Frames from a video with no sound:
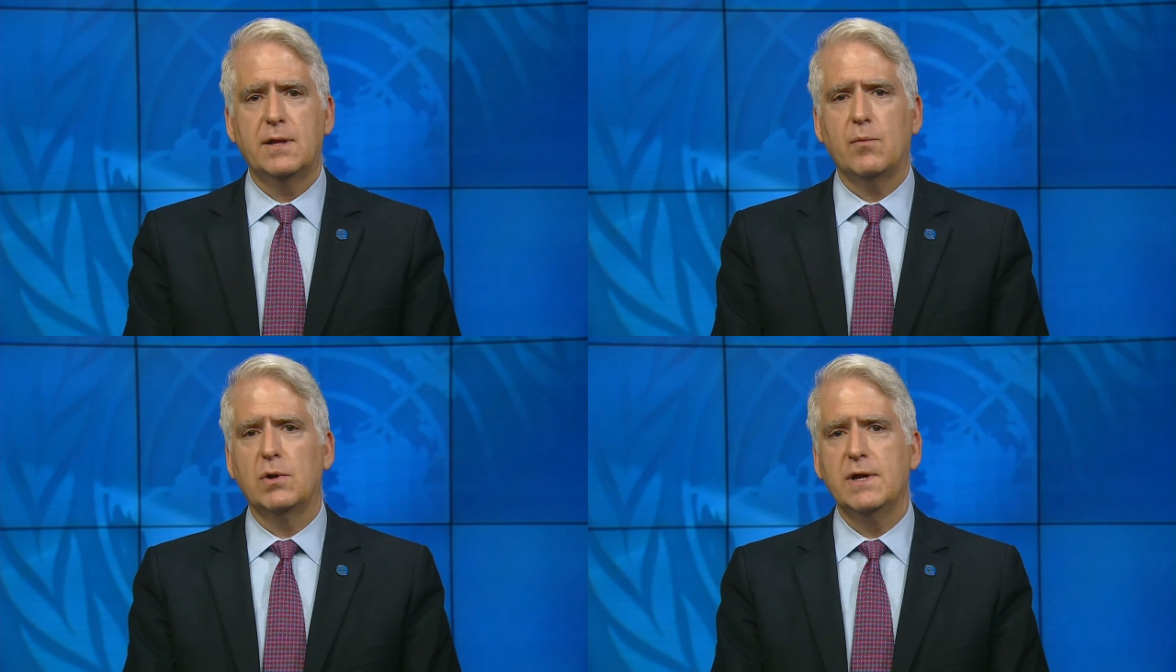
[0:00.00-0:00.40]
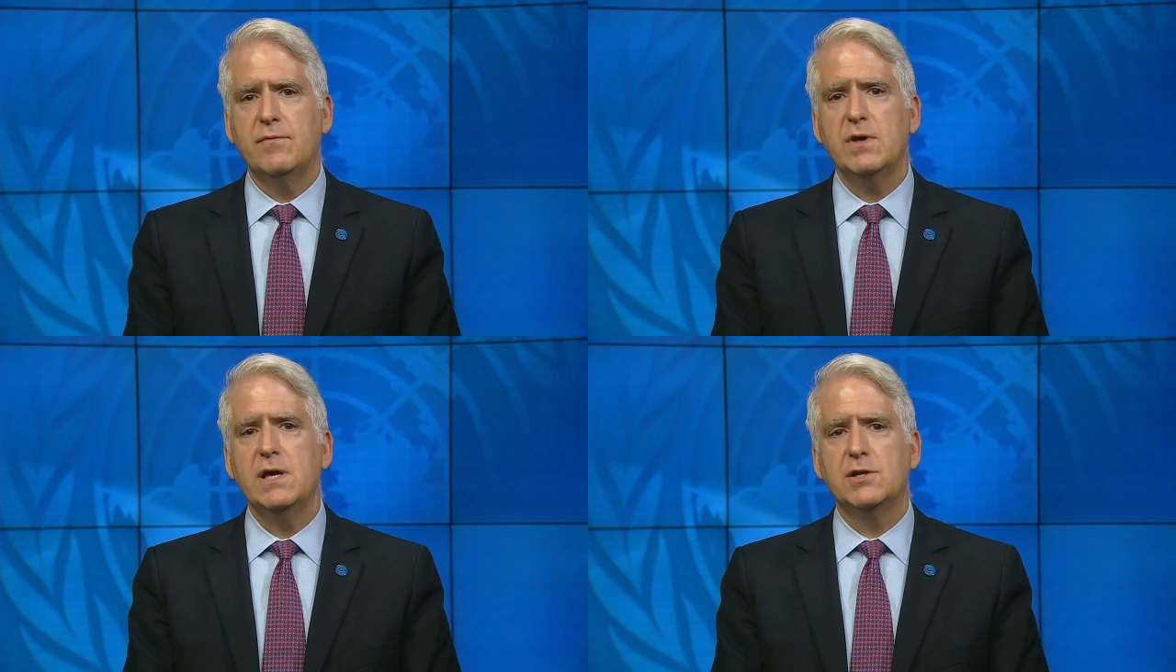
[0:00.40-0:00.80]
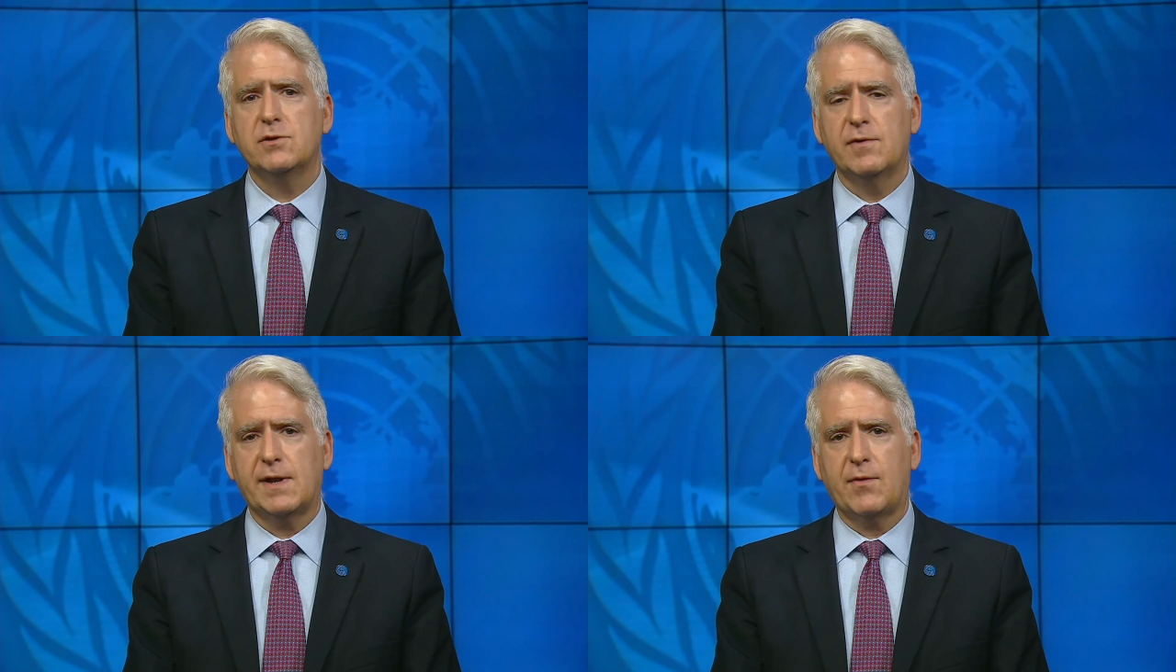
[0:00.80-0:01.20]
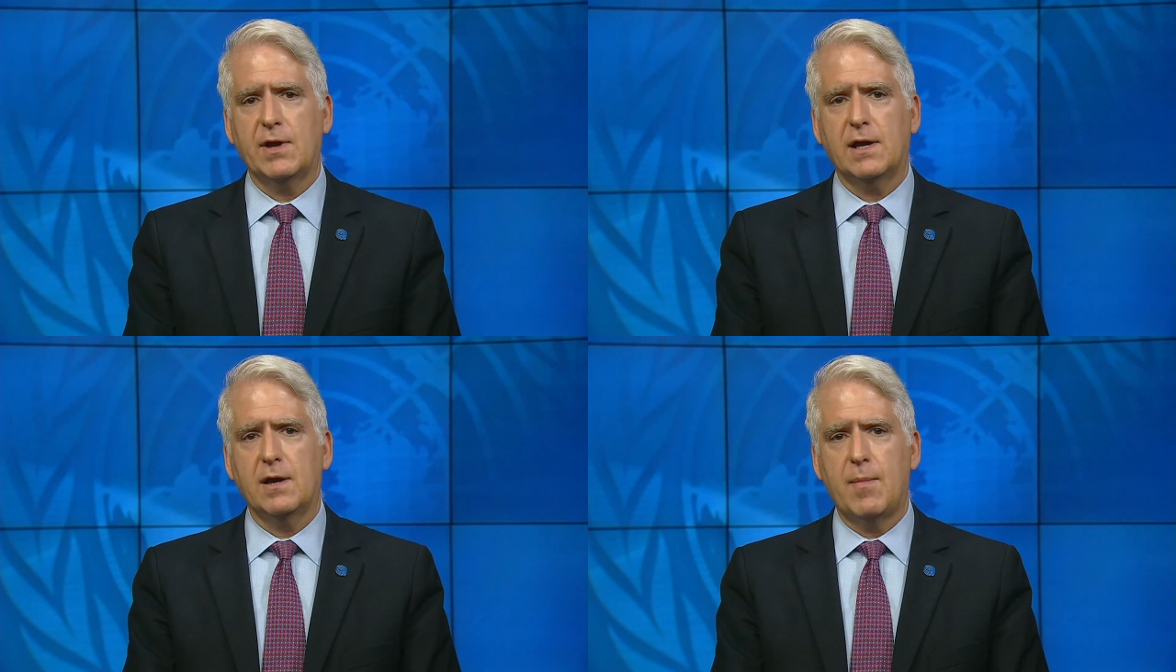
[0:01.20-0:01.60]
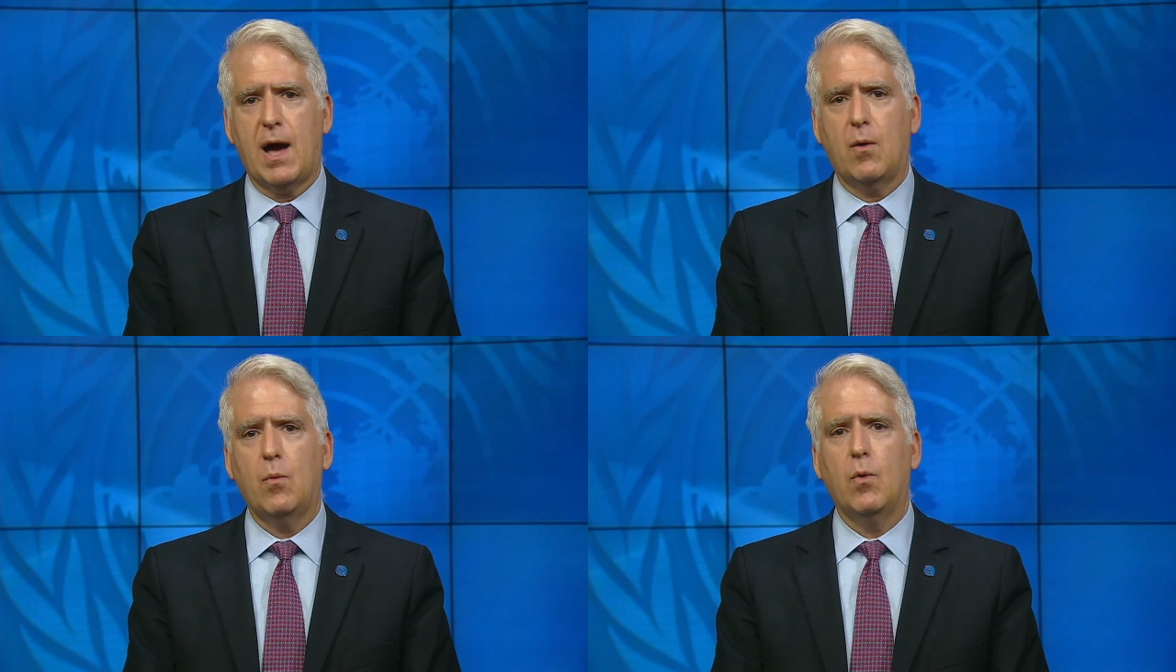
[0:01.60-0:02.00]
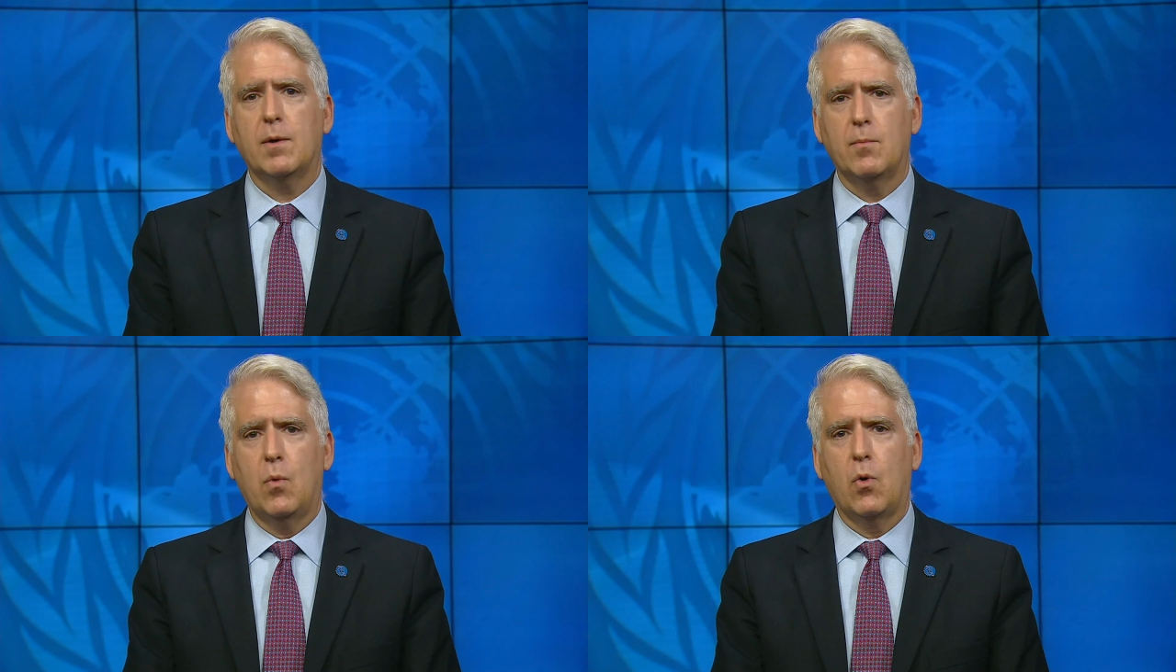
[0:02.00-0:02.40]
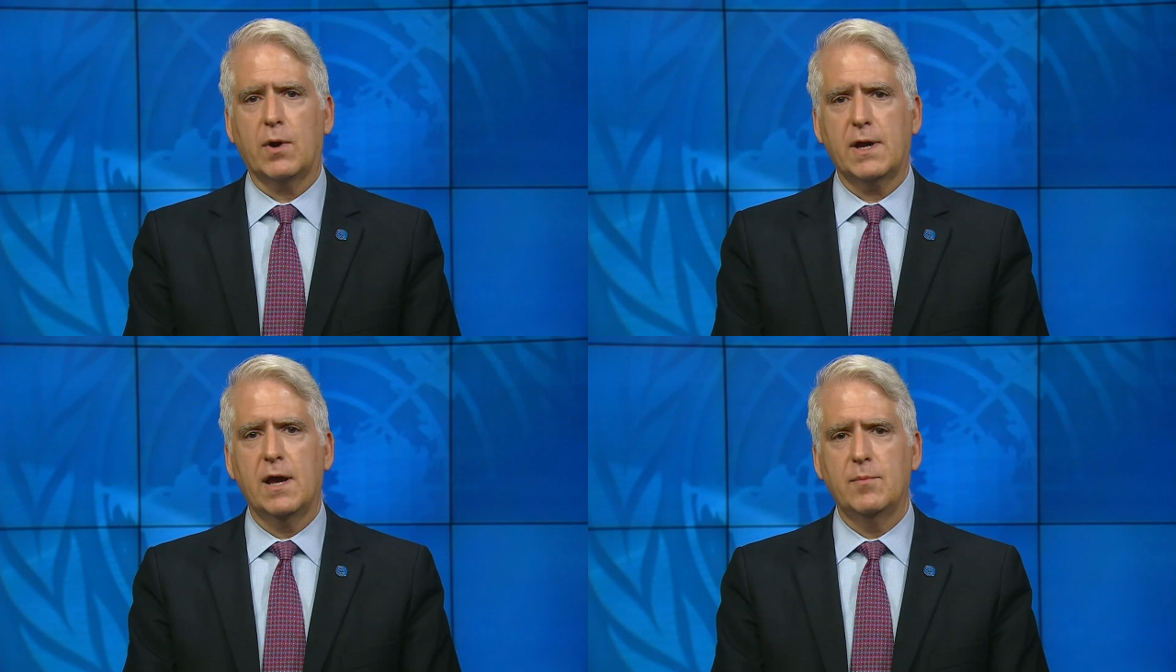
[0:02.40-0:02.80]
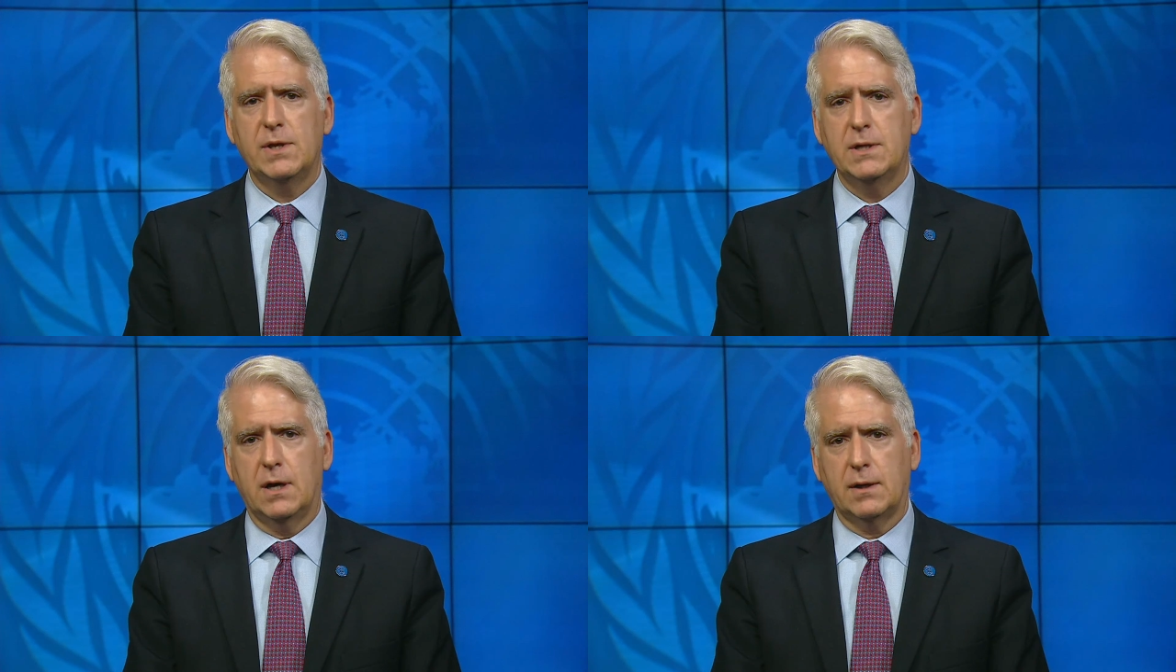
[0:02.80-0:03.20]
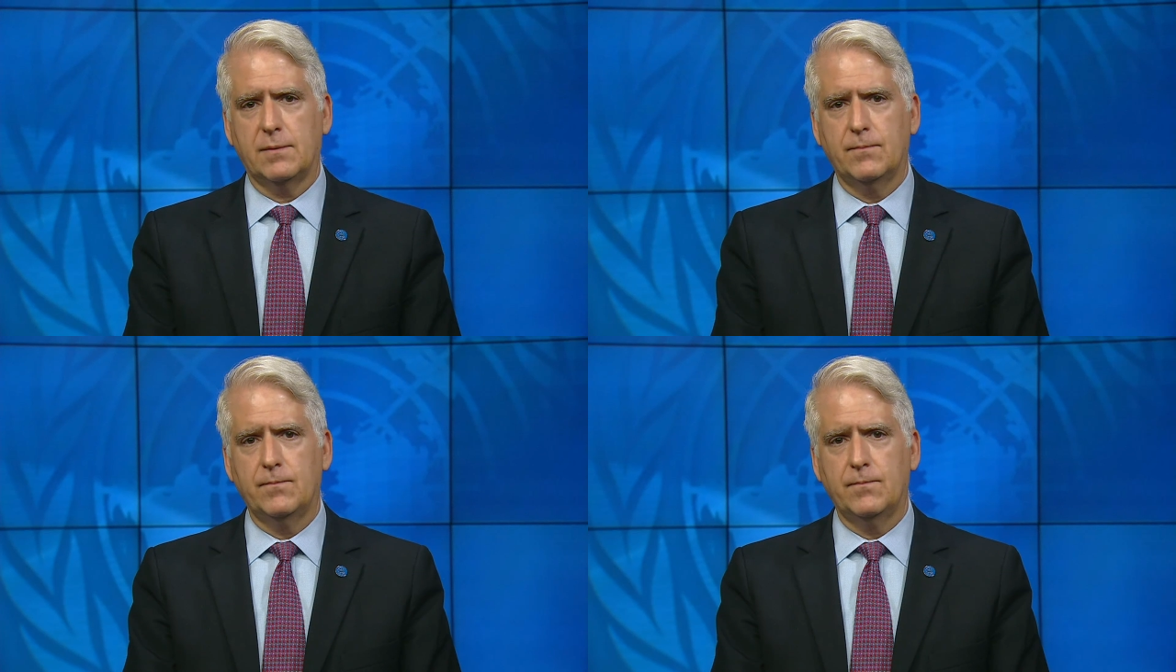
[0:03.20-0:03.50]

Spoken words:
that will leave each of us thinking about what more can be done.